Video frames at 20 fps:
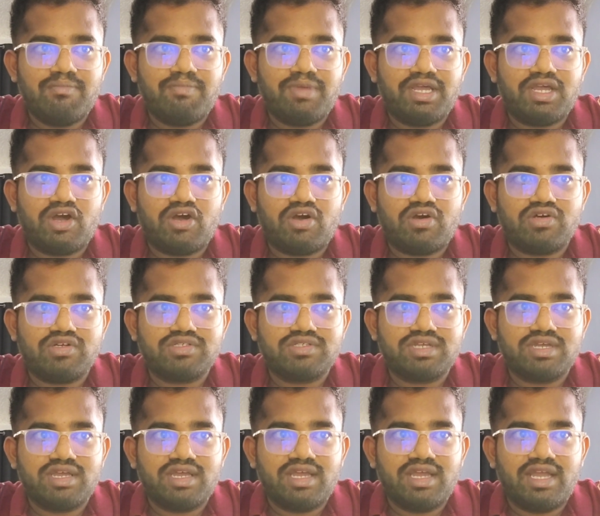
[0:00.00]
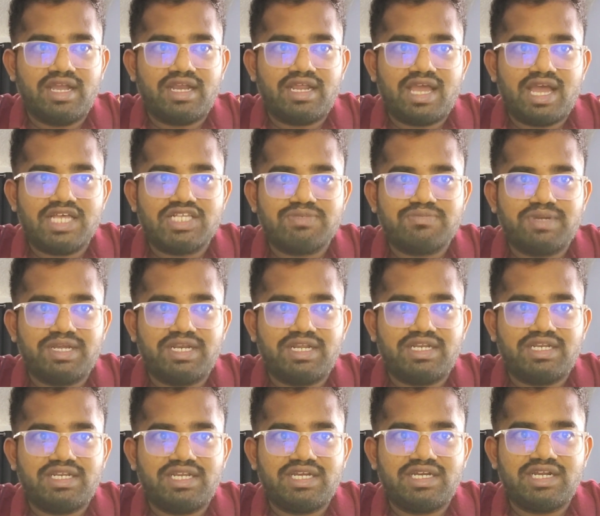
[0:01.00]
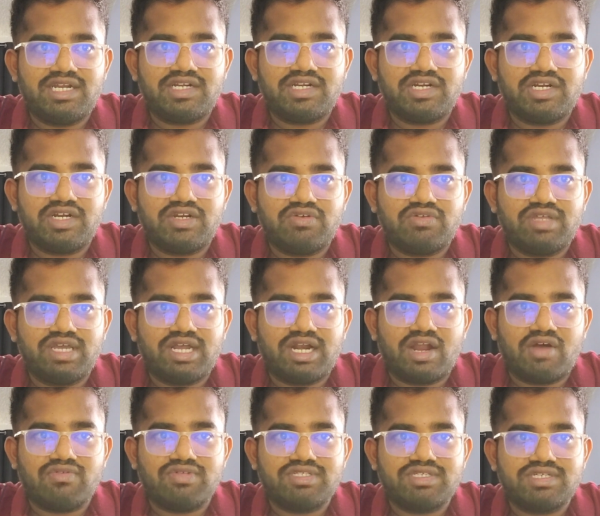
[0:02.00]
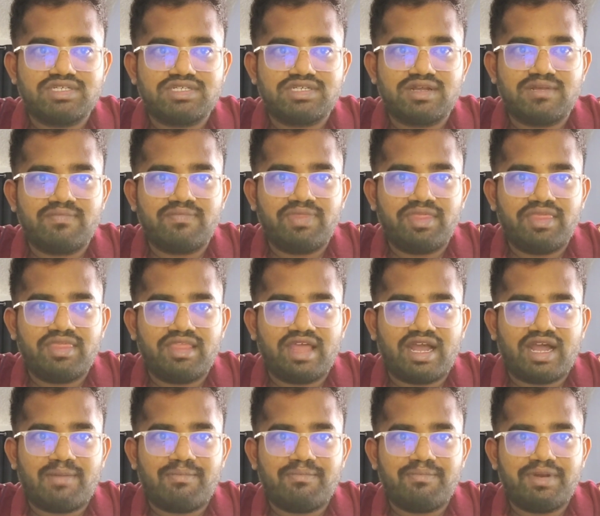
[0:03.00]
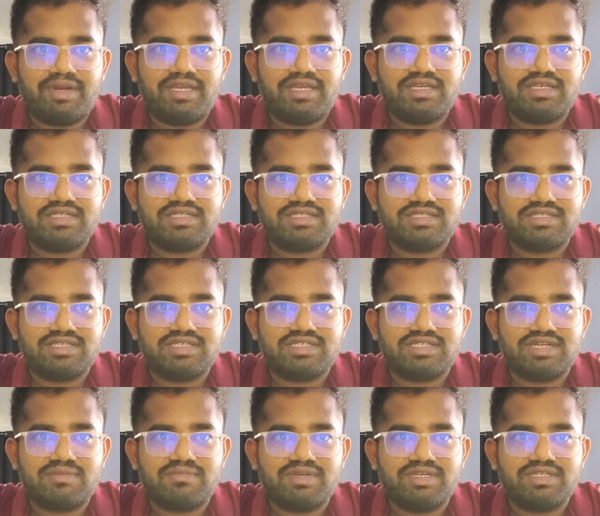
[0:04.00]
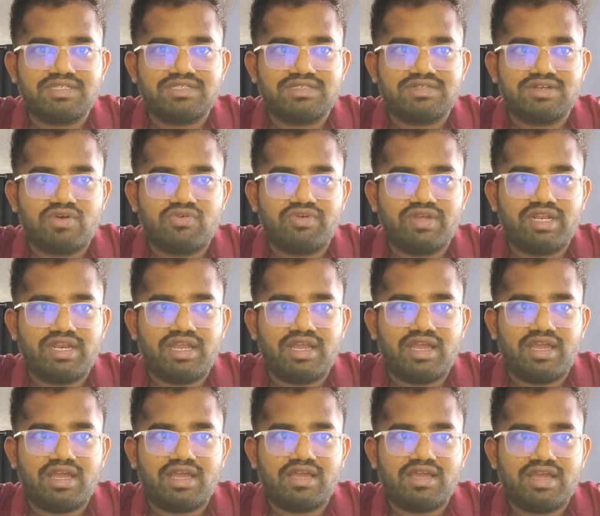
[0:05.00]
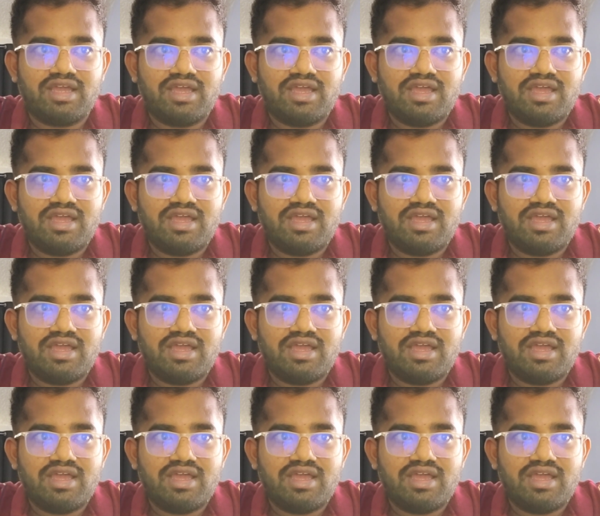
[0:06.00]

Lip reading: Because it has been integrated into the cloud system, the company's system is now in a